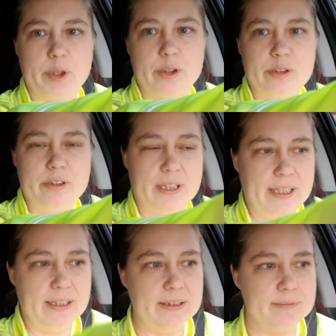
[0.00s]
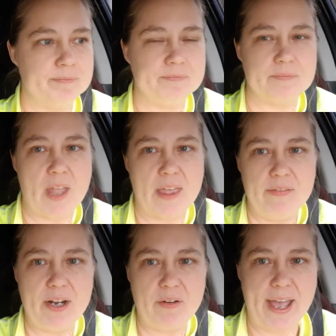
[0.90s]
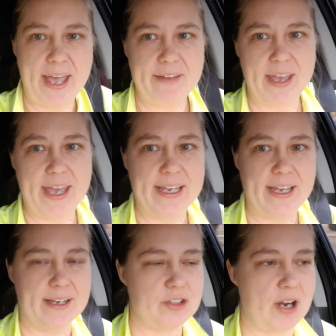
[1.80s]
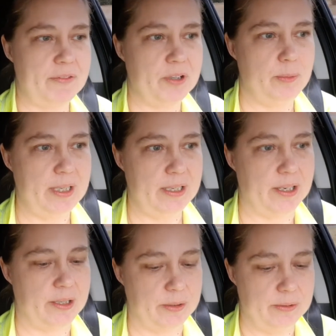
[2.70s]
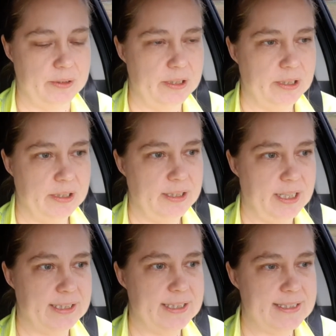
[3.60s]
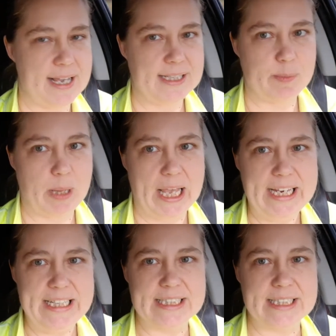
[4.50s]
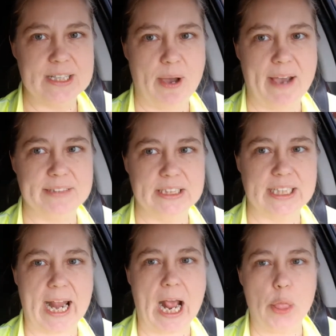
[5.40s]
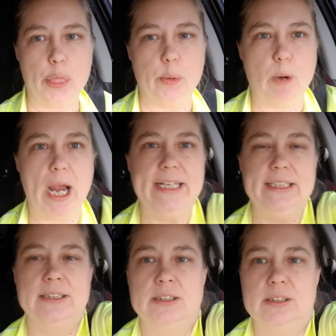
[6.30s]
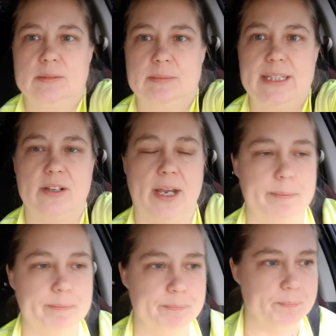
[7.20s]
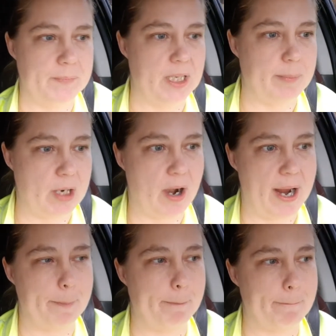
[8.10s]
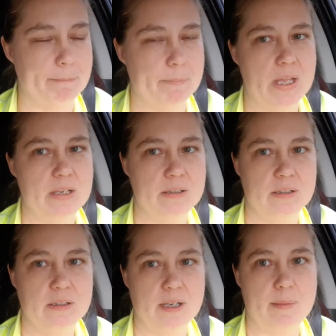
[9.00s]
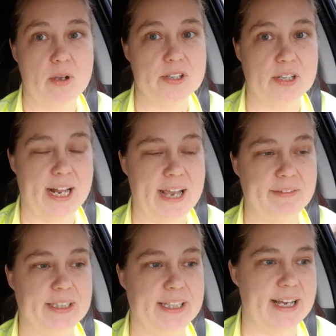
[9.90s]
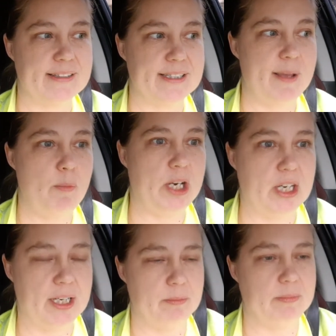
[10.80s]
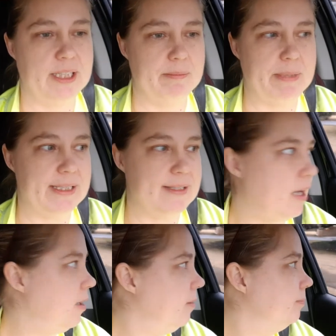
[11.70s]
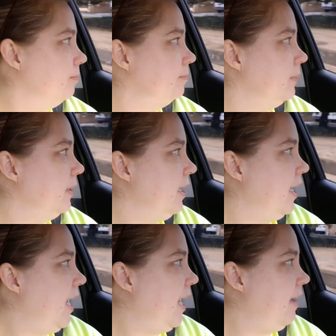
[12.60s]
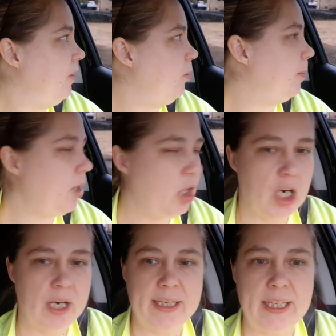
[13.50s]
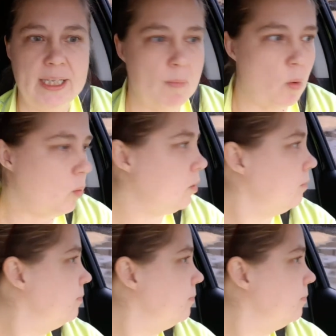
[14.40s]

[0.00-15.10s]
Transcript: crooked. They don't have a drive-through window at this next place. So I have to get out in the rain. That's okay. It'll be alright. I'm also gonna have to get out somewhere and get me some heavy whipping cream, or